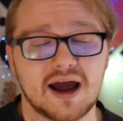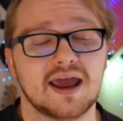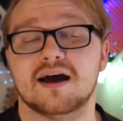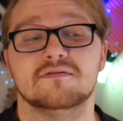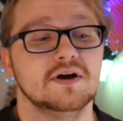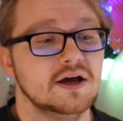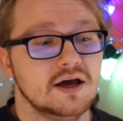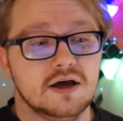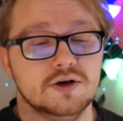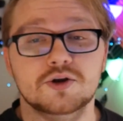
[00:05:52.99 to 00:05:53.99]
I have
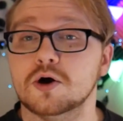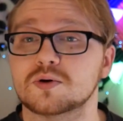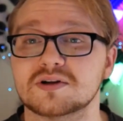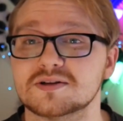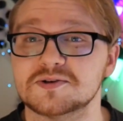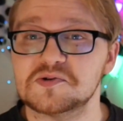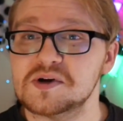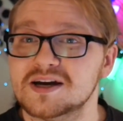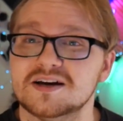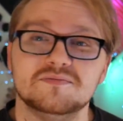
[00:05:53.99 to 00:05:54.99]
no
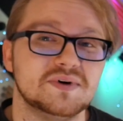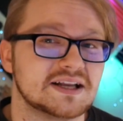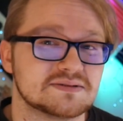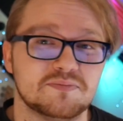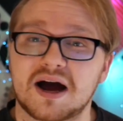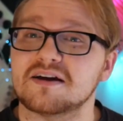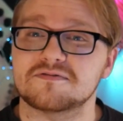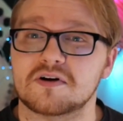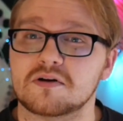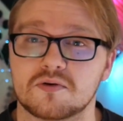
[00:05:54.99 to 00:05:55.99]
clue, but it's by
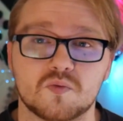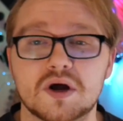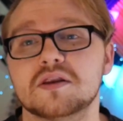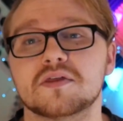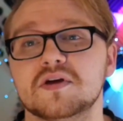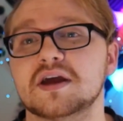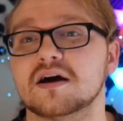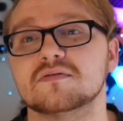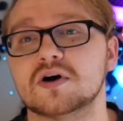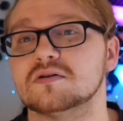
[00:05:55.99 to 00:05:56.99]
far the one thing
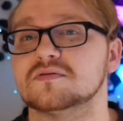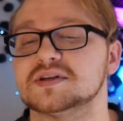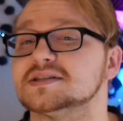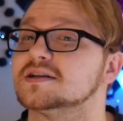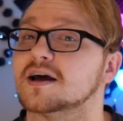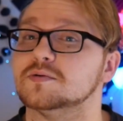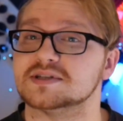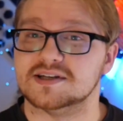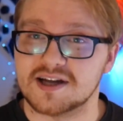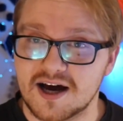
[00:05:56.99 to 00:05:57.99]
out of all of this that I
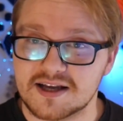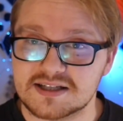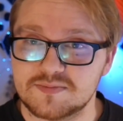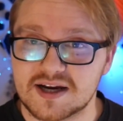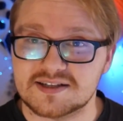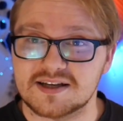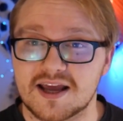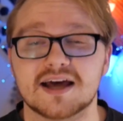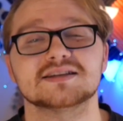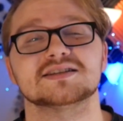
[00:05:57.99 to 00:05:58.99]
was not expecting,
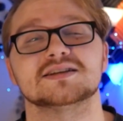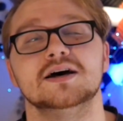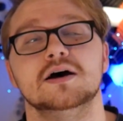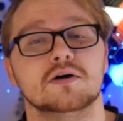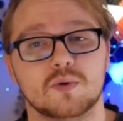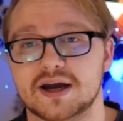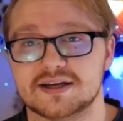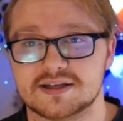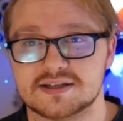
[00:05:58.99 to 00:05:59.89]
hence why it